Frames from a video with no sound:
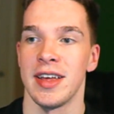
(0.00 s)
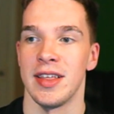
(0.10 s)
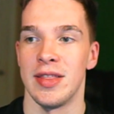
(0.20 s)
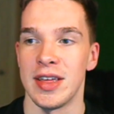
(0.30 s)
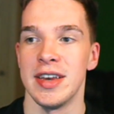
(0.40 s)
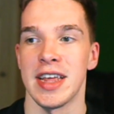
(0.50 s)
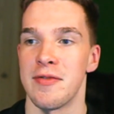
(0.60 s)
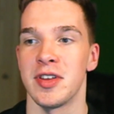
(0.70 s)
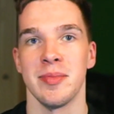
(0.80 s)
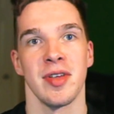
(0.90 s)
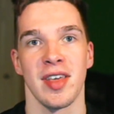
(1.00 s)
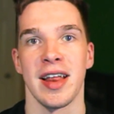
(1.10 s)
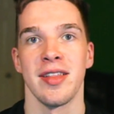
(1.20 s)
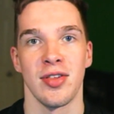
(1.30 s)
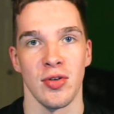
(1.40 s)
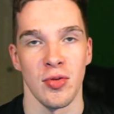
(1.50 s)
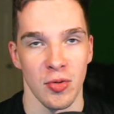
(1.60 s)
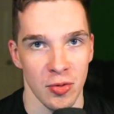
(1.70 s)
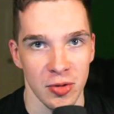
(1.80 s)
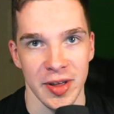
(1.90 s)
the dev team decided to
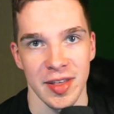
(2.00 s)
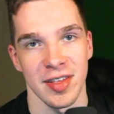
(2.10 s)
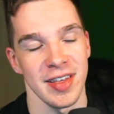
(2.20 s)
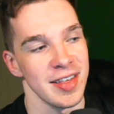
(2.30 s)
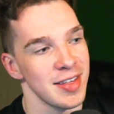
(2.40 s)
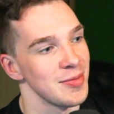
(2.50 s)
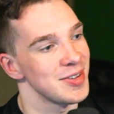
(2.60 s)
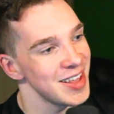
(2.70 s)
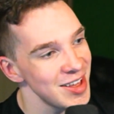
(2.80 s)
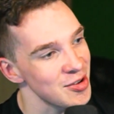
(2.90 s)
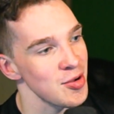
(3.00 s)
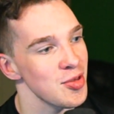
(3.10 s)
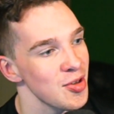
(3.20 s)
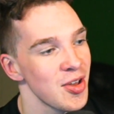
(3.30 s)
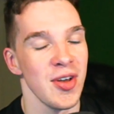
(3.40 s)
release some teasers